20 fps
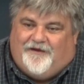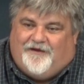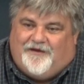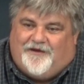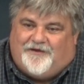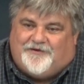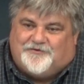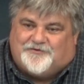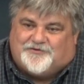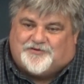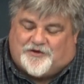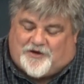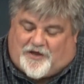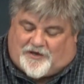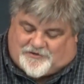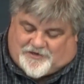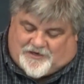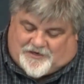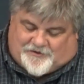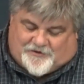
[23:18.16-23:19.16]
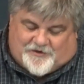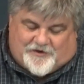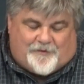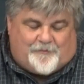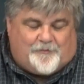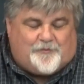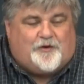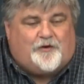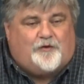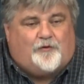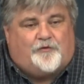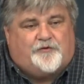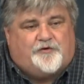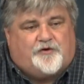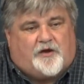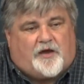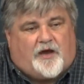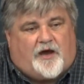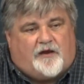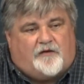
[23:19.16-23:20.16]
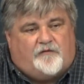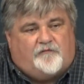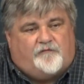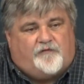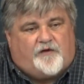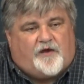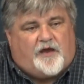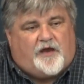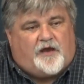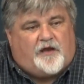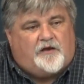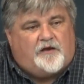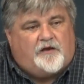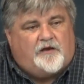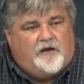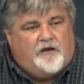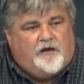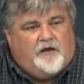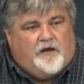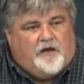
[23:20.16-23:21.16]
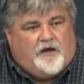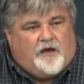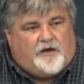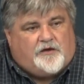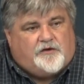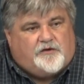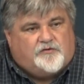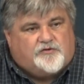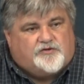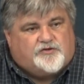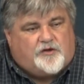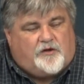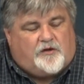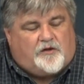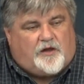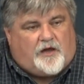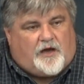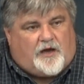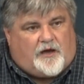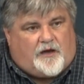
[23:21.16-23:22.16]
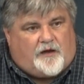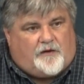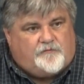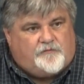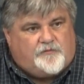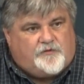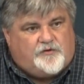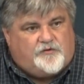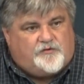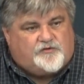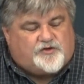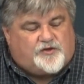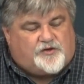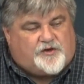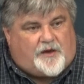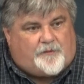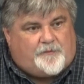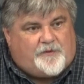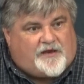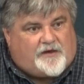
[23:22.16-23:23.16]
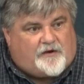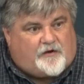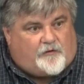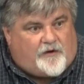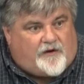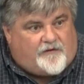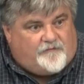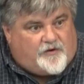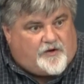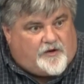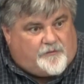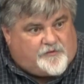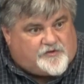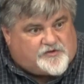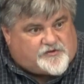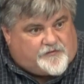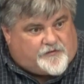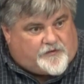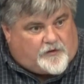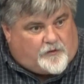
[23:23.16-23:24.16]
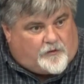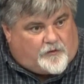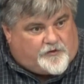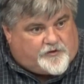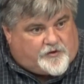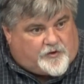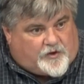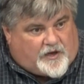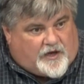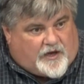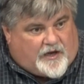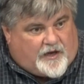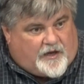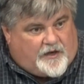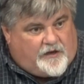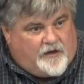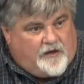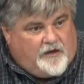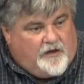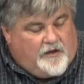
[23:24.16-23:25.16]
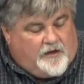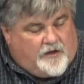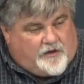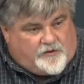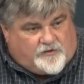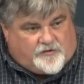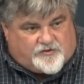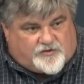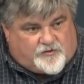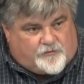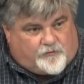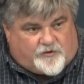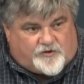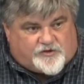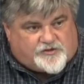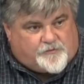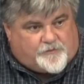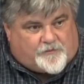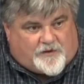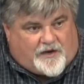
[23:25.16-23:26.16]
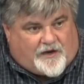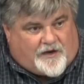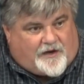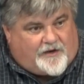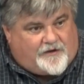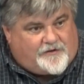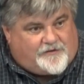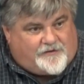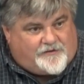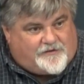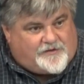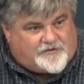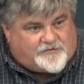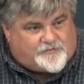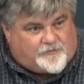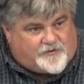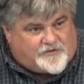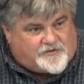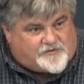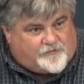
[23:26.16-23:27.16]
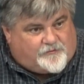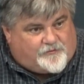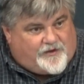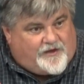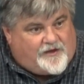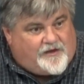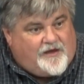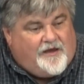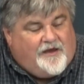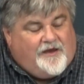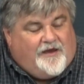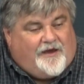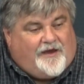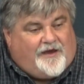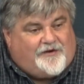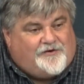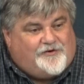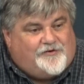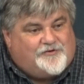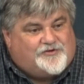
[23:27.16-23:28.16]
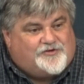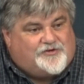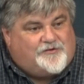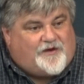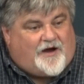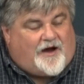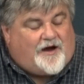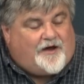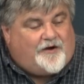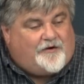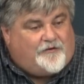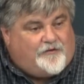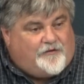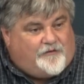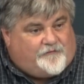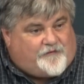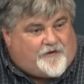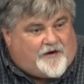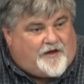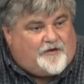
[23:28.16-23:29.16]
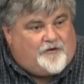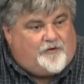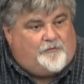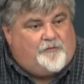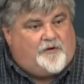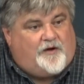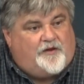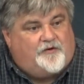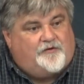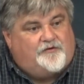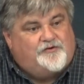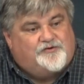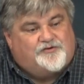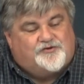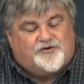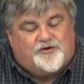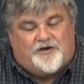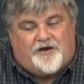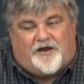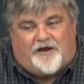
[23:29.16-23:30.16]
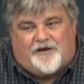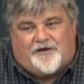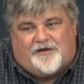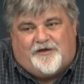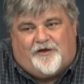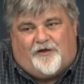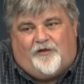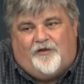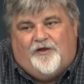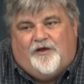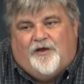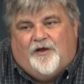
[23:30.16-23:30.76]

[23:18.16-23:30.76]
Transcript: and you shall not take the name of the Lord your God in vain. And you shall, uh, you shall not make a graven image of the Lord your God. And you should worship God at least once a week. And you should honor your father and mother. And you should not kill.